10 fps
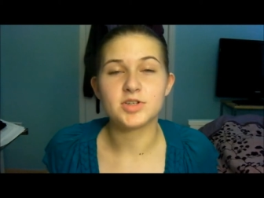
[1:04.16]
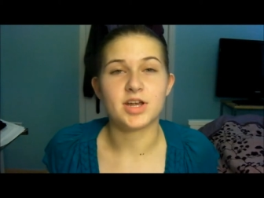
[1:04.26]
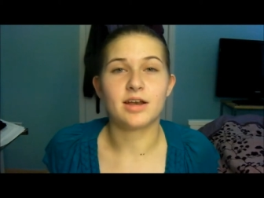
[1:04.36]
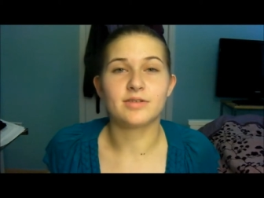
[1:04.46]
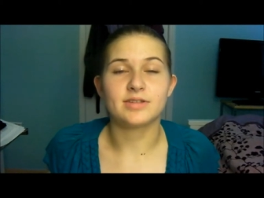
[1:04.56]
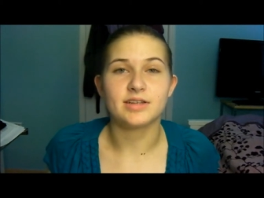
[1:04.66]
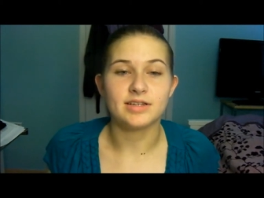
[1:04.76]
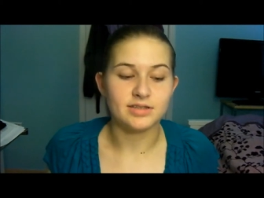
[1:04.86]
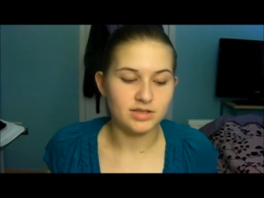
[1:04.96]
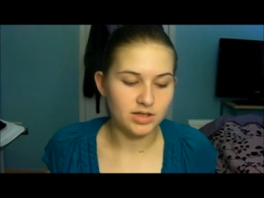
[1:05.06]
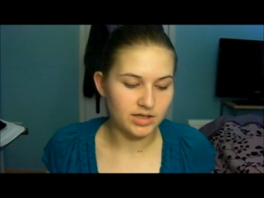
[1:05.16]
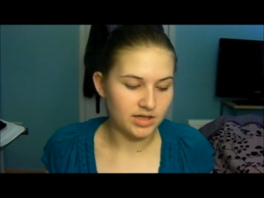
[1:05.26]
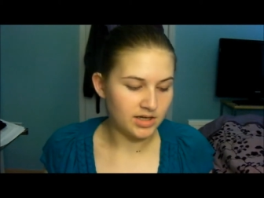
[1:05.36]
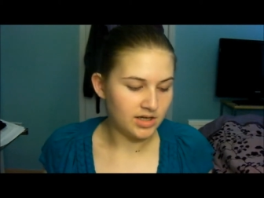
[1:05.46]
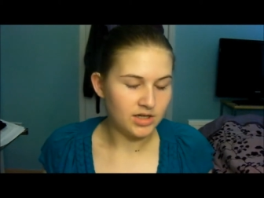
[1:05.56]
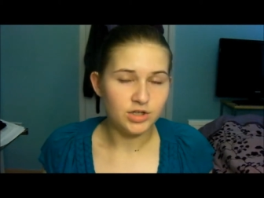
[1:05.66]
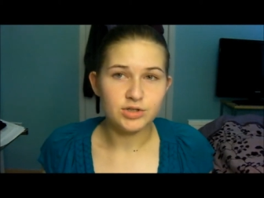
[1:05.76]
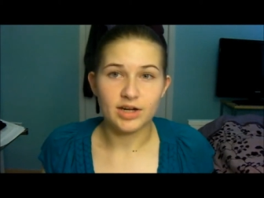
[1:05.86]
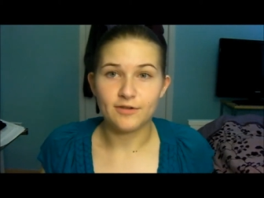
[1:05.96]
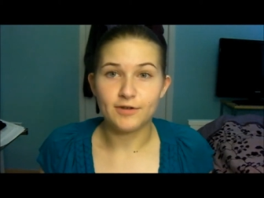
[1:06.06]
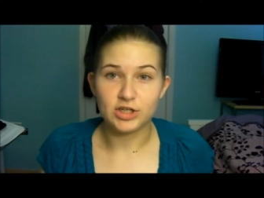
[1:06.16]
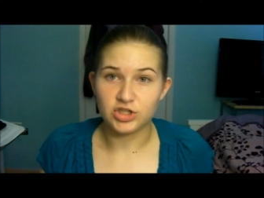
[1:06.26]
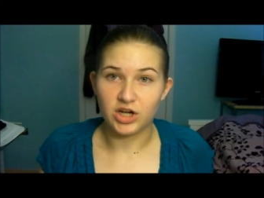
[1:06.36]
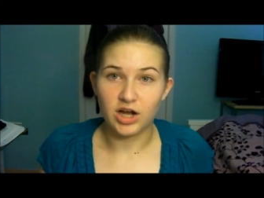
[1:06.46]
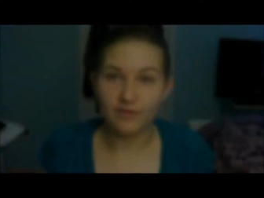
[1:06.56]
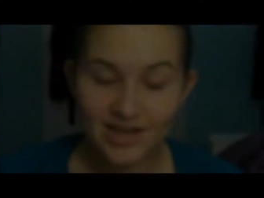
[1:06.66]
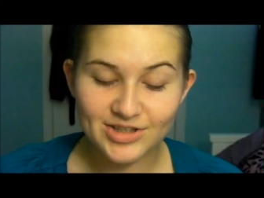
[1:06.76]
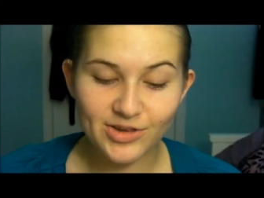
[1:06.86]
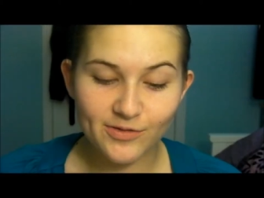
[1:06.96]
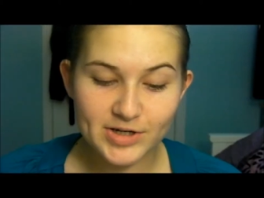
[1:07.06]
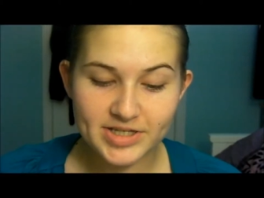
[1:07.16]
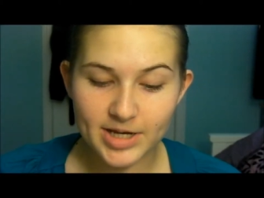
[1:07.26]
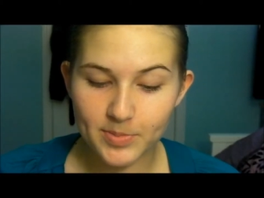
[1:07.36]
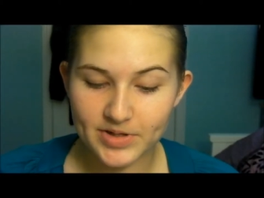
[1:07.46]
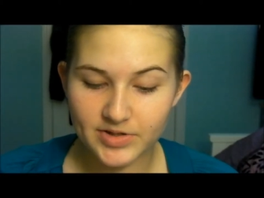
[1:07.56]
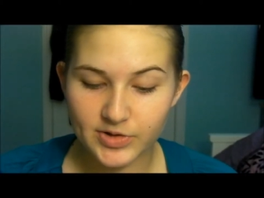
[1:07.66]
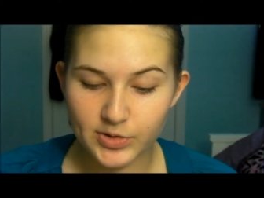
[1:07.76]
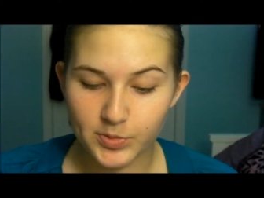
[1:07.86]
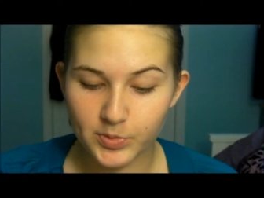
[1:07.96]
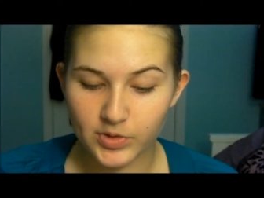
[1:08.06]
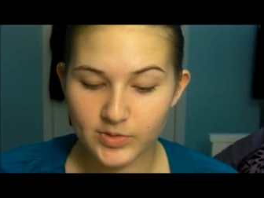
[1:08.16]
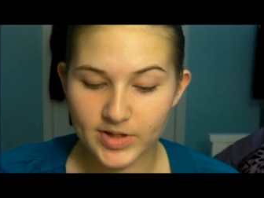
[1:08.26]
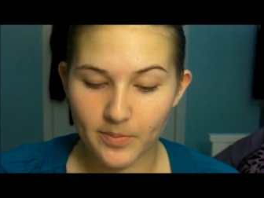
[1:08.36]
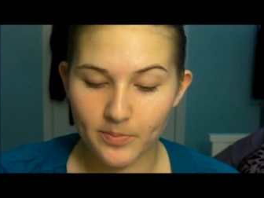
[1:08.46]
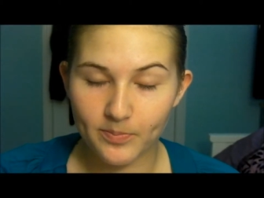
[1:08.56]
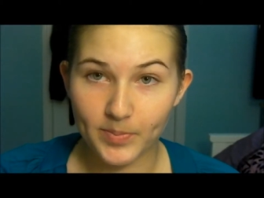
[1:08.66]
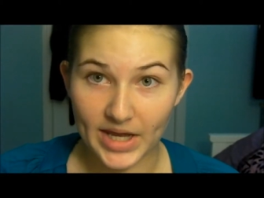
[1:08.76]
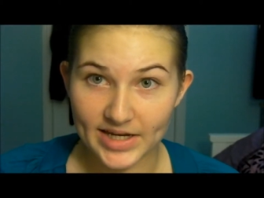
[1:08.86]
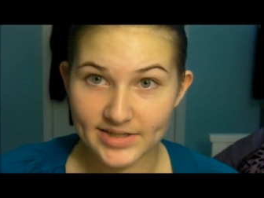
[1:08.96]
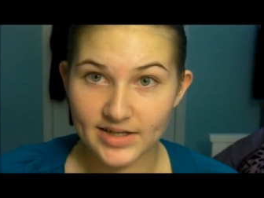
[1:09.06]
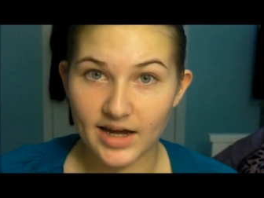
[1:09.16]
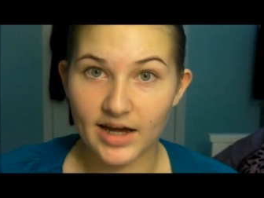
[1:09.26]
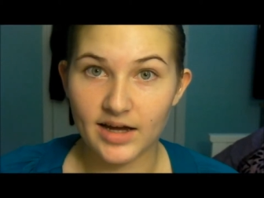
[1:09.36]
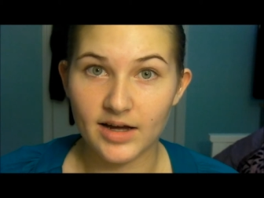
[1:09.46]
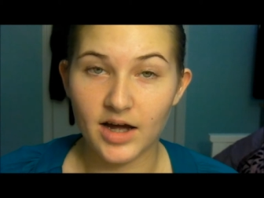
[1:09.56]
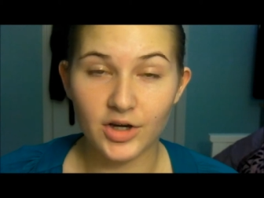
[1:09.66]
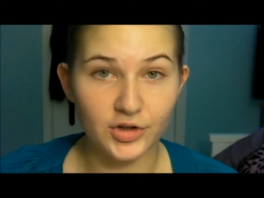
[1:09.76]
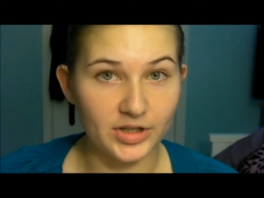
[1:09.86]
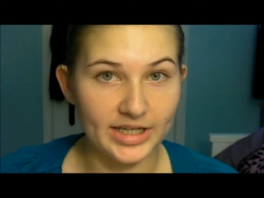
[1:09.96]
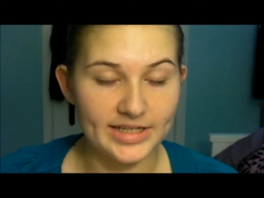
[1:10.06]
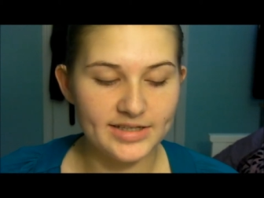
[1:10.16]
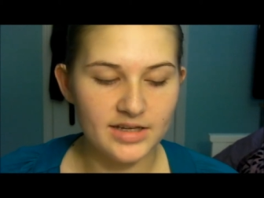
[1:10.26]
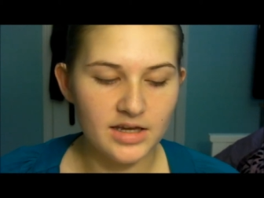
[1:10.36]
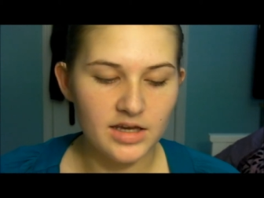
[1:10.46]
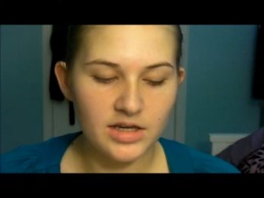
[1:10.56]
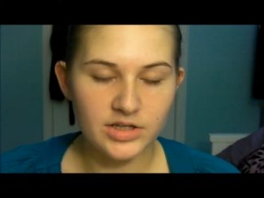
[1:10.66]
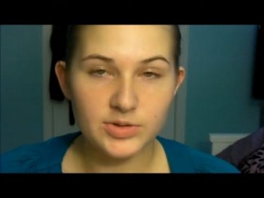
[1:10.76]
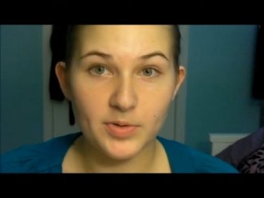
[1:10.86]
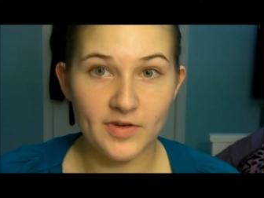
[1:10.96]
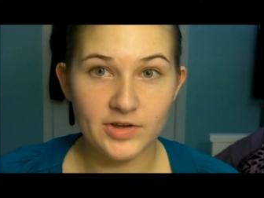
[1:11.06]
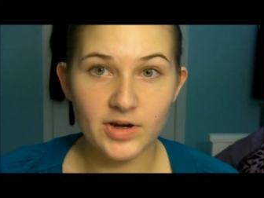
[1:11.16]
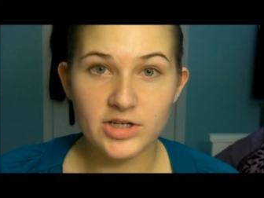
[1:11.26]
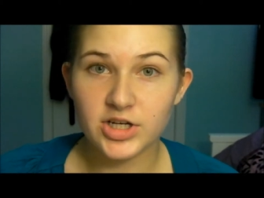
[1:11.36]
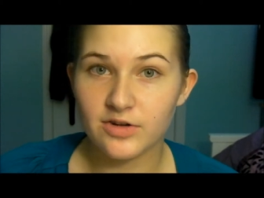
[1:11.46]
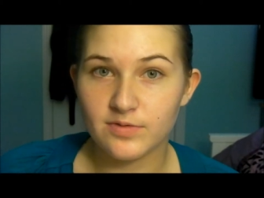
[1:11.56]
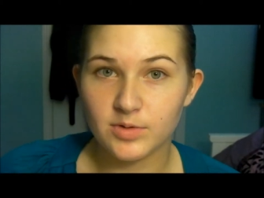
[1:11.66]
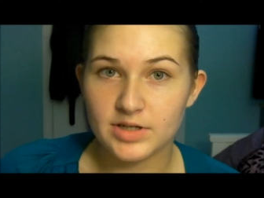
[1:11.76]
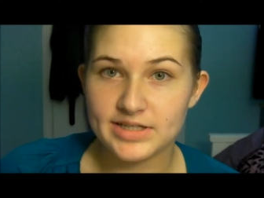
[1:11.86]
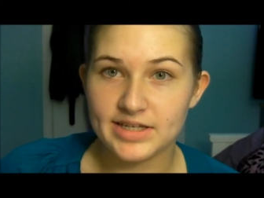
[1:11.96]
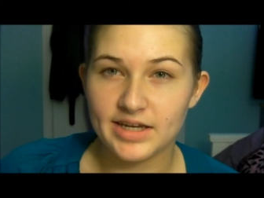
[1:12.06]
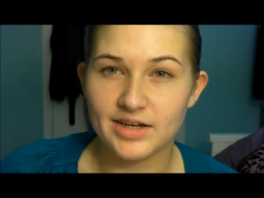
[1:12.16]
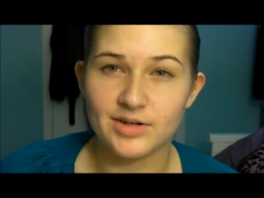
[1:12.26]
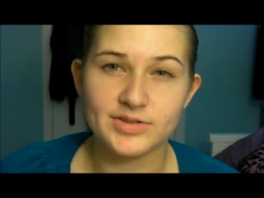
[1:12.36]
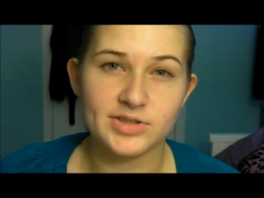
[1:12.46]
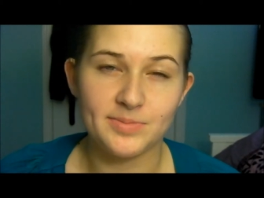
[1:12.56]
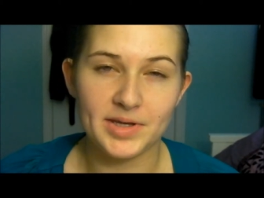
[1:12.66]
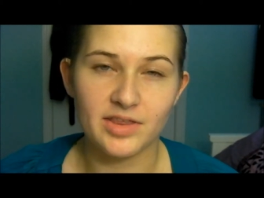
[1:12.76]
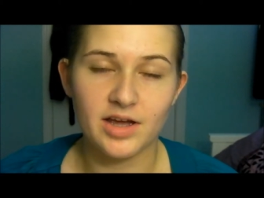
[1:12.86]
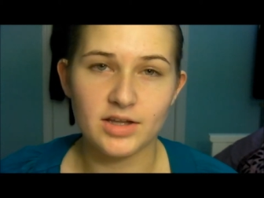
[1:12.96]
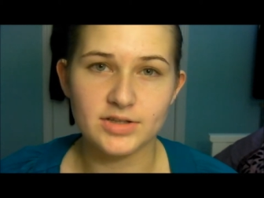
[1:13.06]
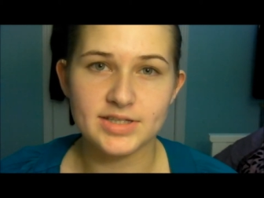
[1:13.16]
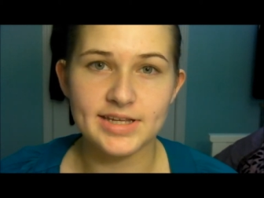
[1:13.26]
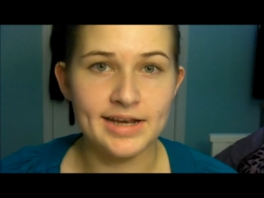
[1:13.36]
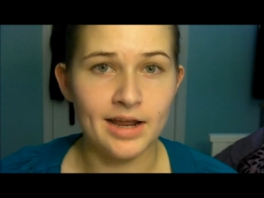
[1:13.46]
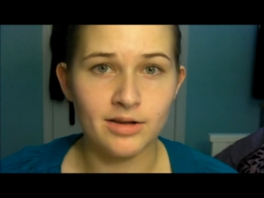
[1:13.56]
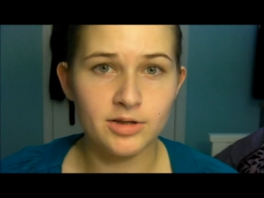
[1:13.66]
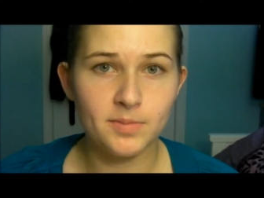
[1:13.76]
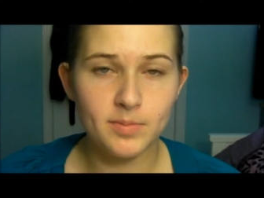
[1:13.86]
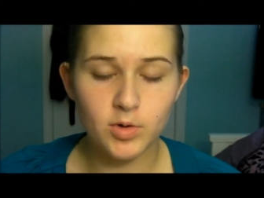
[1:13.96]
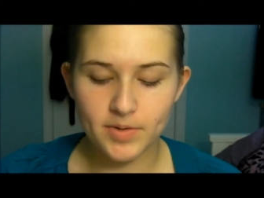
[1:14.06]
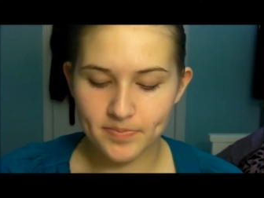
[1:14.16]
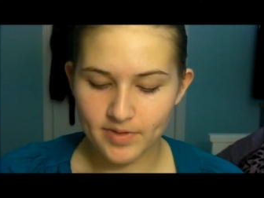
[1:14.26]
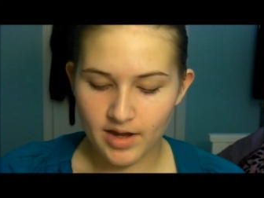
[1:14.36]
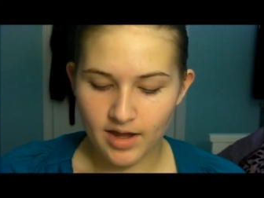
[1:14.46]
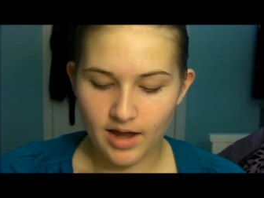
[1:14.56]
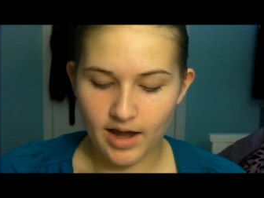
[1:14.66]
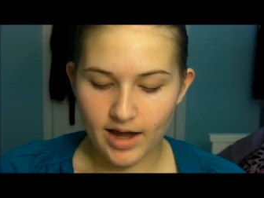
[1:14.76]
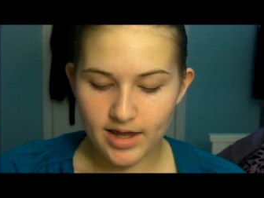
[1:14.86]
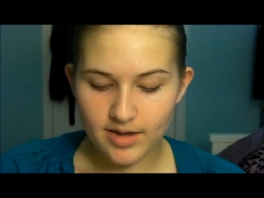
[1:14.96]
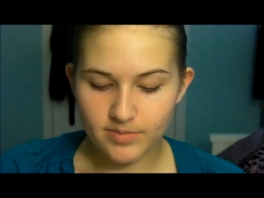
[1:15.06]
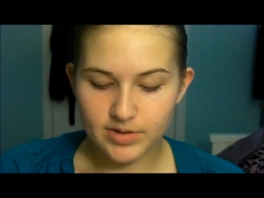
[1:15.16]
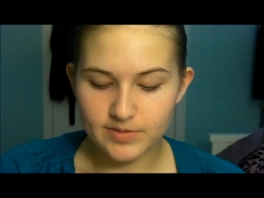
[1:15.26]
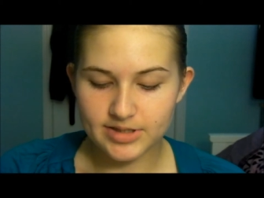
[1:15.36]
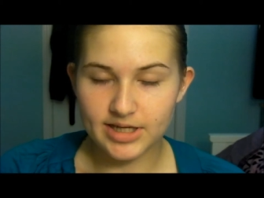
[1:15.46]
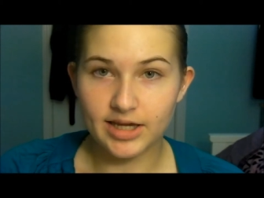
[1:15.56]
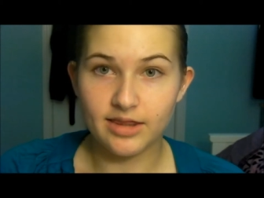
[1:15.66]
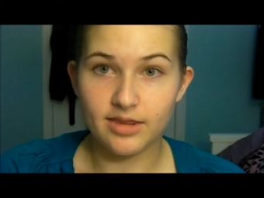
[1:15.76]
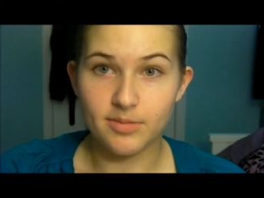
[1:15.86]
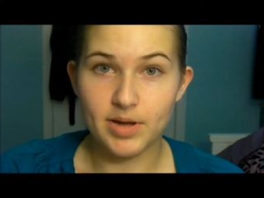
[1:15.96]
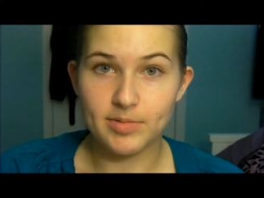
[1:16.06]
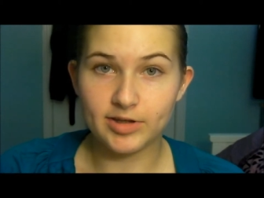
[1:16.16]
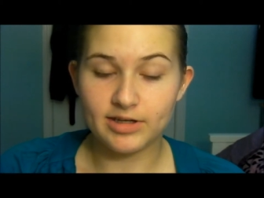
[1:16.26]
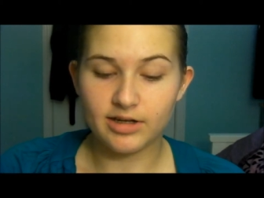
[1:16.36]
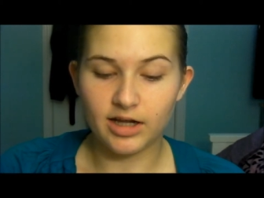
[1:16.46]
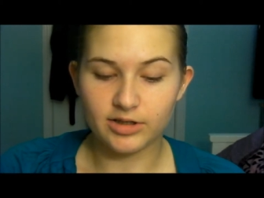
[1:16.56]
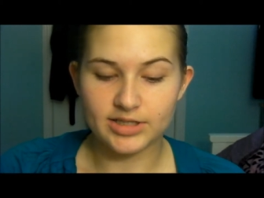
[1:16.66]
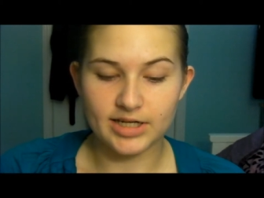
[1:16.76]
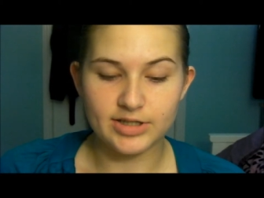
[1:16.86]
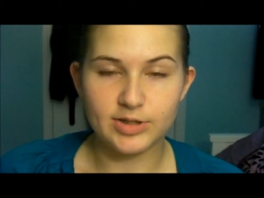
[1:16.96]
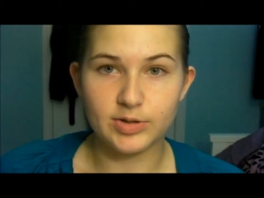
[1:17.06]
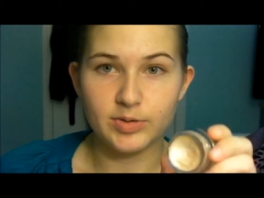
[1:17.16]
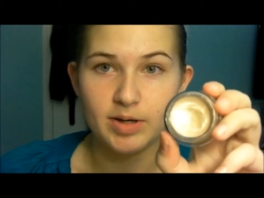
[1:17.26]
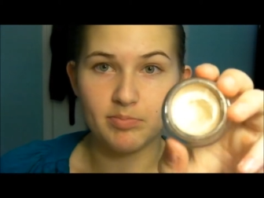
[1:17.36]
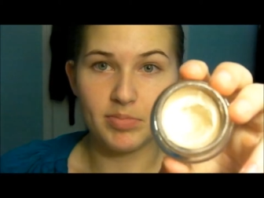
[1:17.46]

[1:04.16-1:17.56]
shadows in this look to kind of finish it off. So the first step is to use a base uh, on your lids to prevent your eyeshadow from creasing and also to make the colors stand out a little bit more. I am using the Maybelline Color Tattoo in